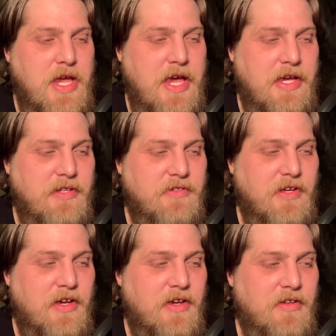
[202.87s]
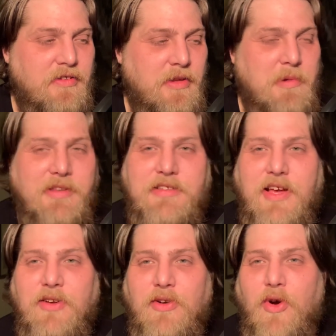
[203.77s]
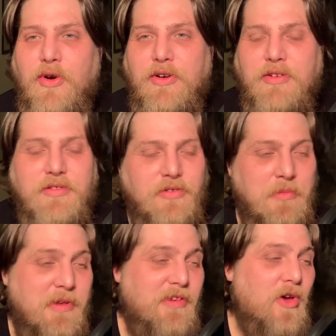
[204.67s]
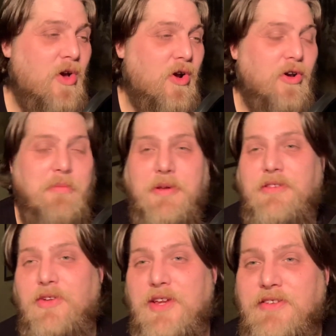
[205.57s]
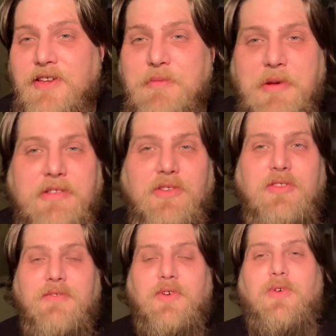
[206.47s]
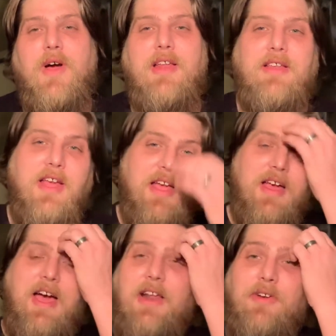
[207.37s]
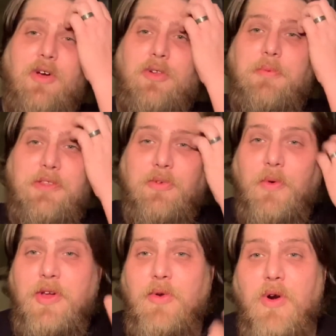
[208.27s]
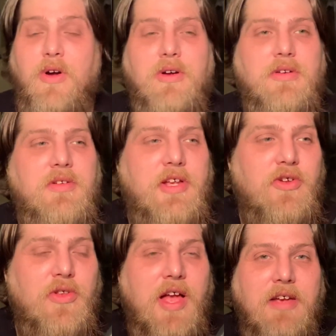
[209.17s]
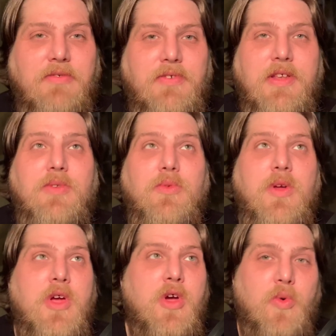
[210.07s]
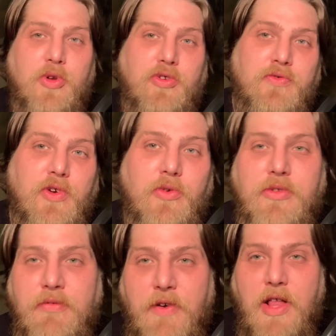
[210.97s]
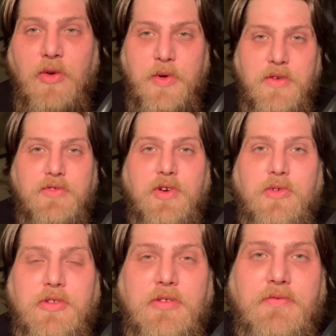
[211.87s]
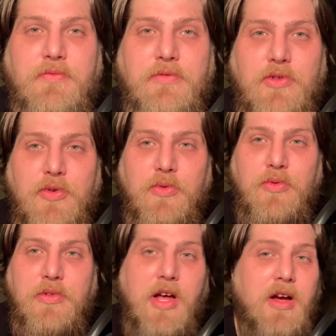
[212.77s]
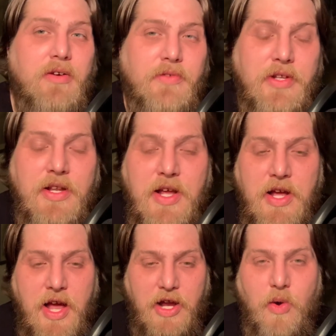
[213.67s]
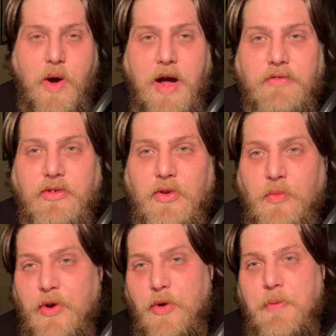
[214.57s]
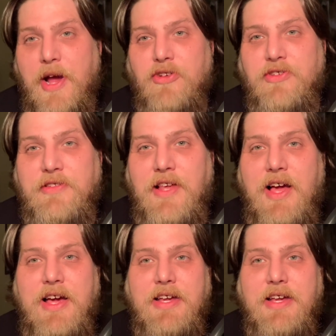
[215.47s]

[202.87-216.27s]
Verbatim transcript: And uh, that may sound harder, that may sound hard, it may sound easy, it may sound difficult. I, I don't know. It depends on where you are in your life and what you've chosen to follow, what you've chosen to, to love and, and go after, and where your passions lie.